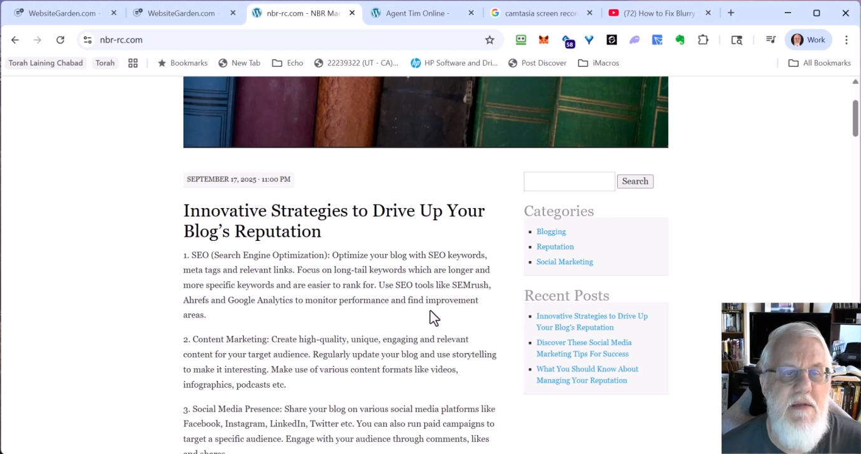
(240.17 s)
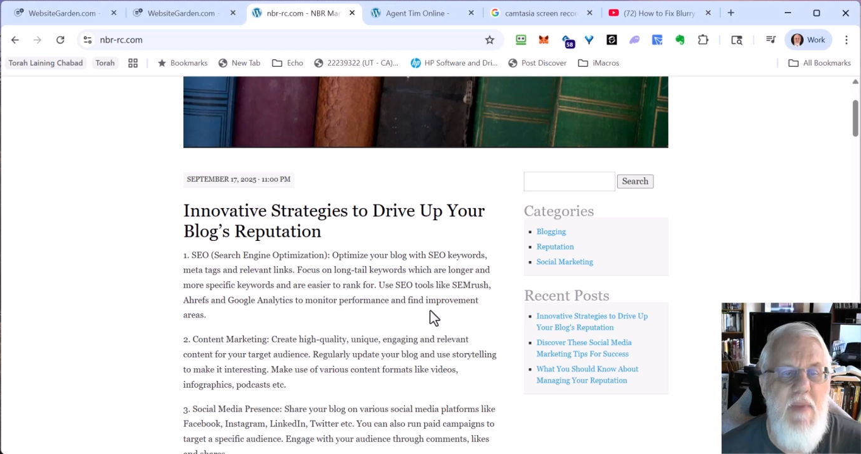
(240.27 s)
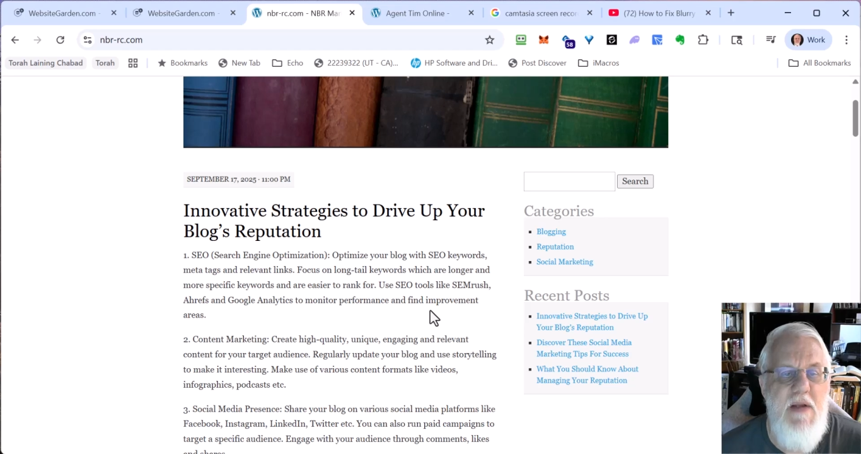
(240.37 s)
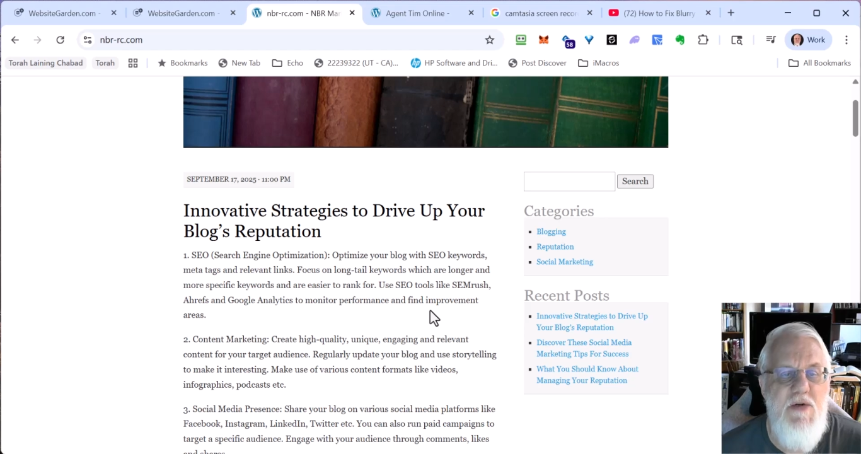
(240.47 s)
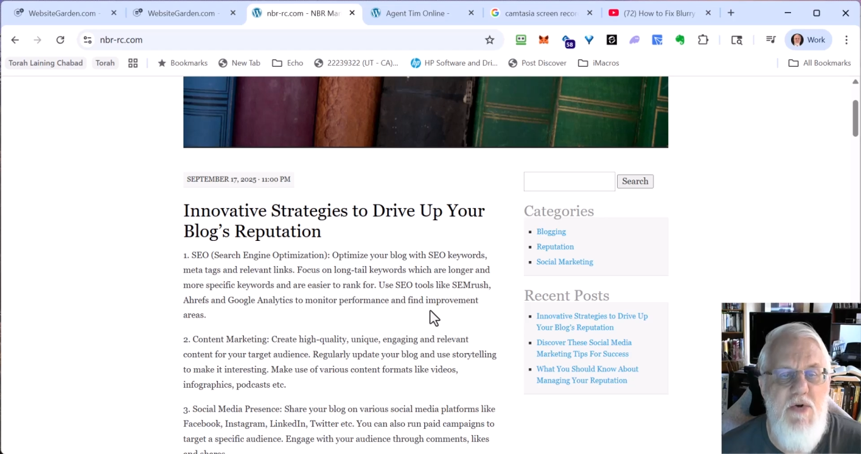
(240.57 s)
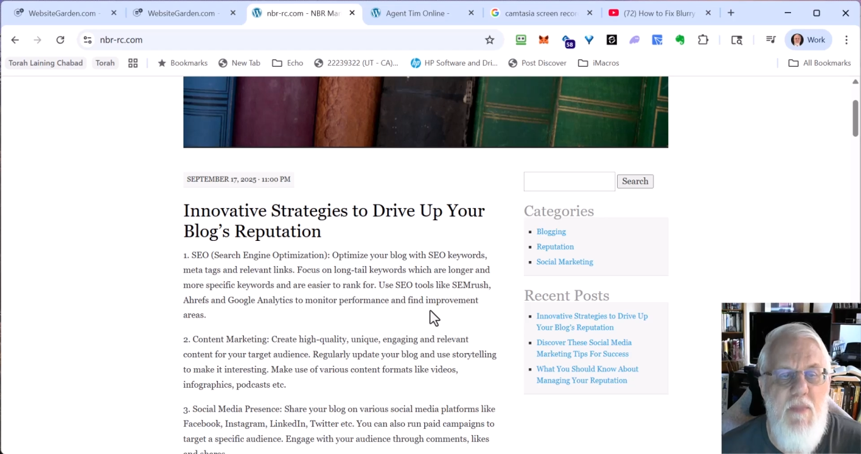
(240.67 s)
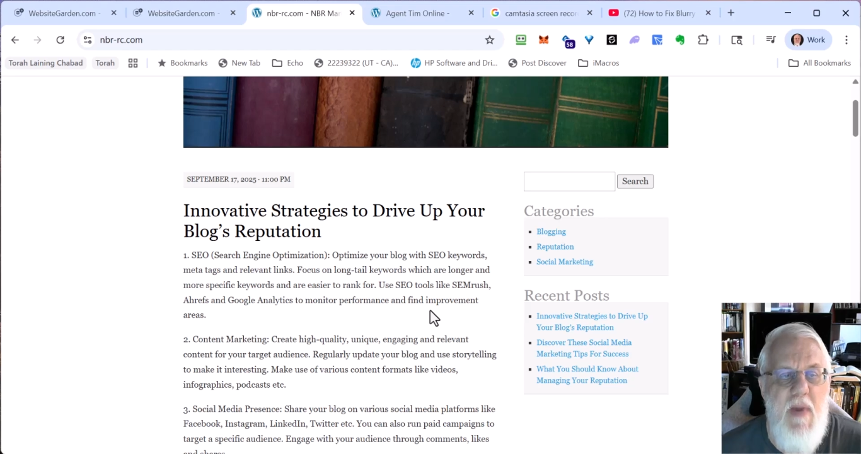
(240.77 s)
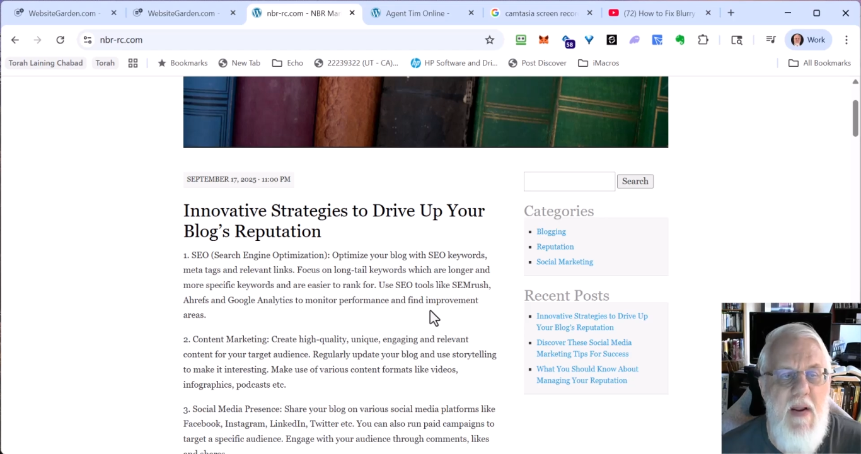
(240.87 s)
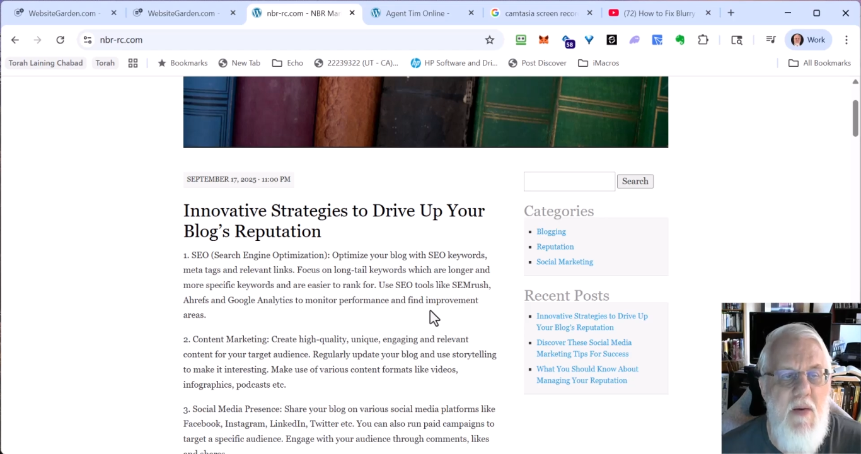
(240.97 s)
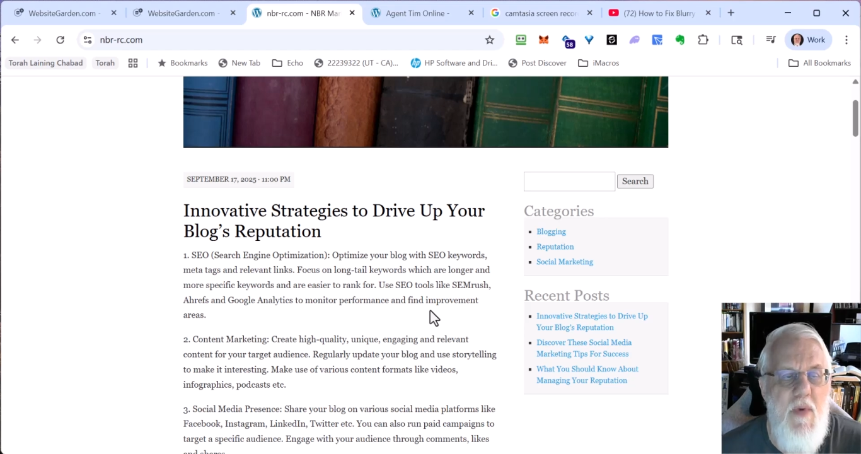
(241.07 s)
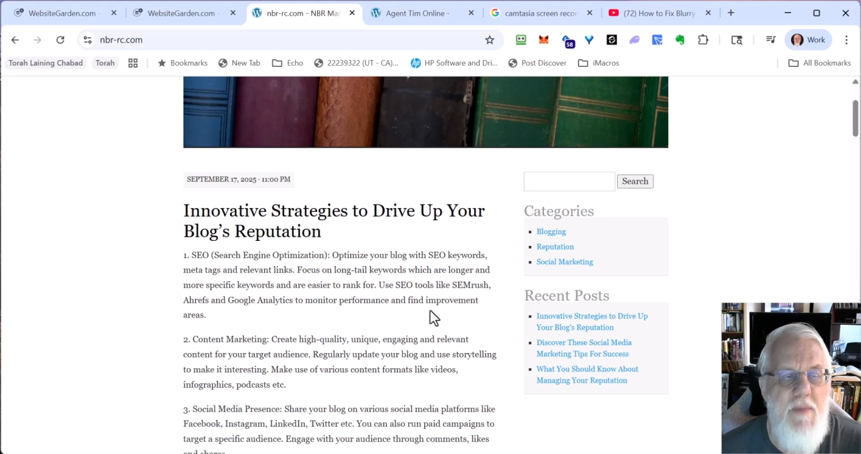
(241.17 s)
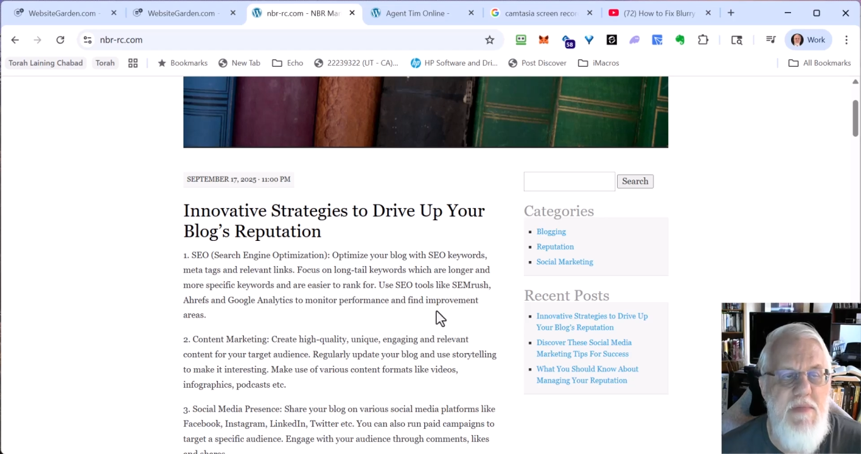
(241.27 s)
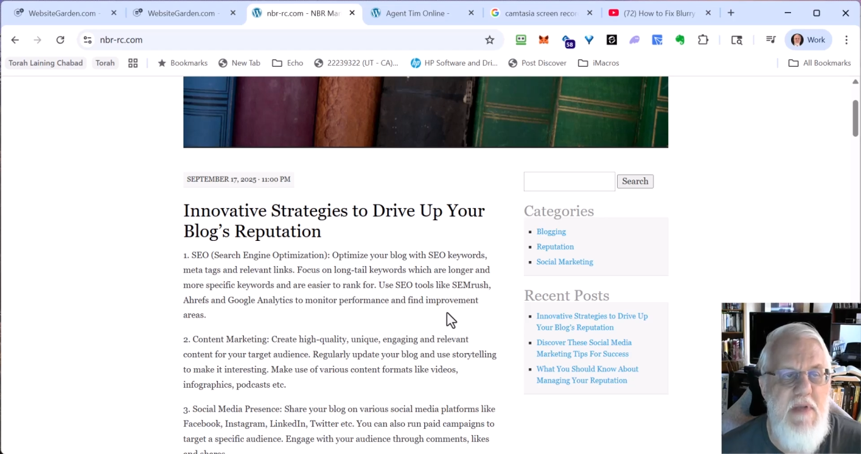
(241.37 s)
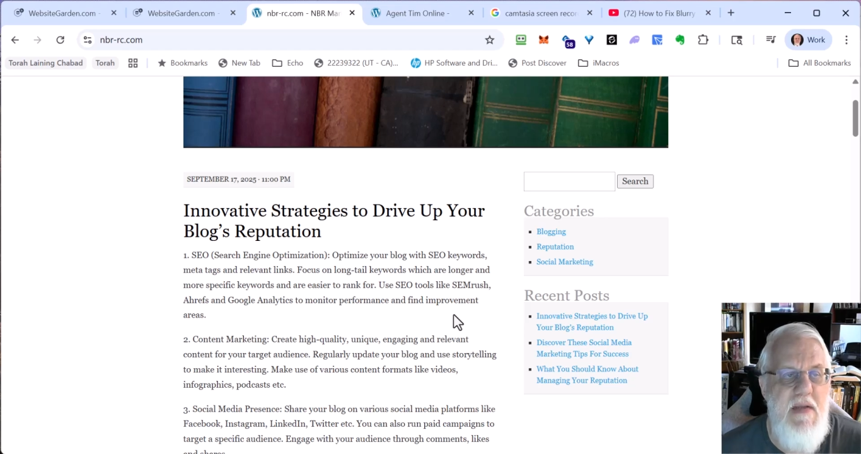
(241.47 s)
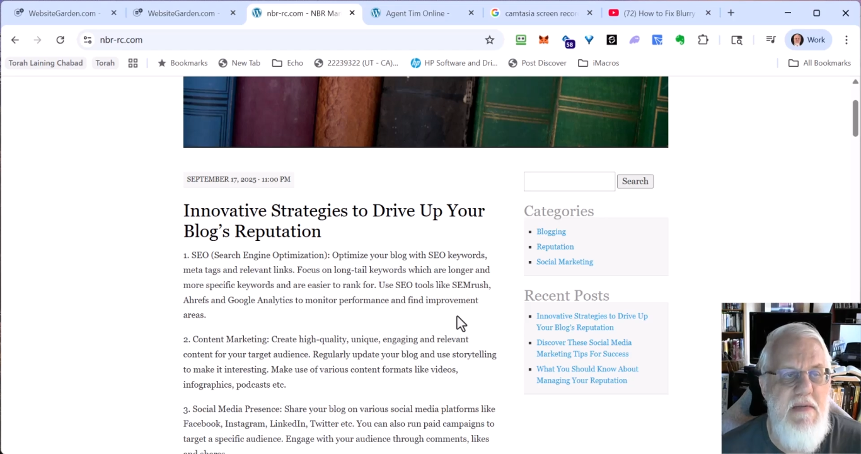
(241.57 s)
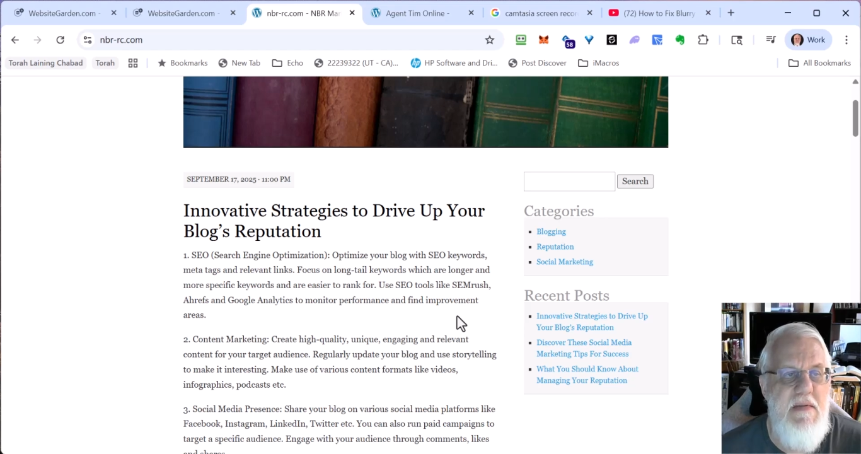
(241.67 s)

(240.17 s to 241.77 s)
to make sure my website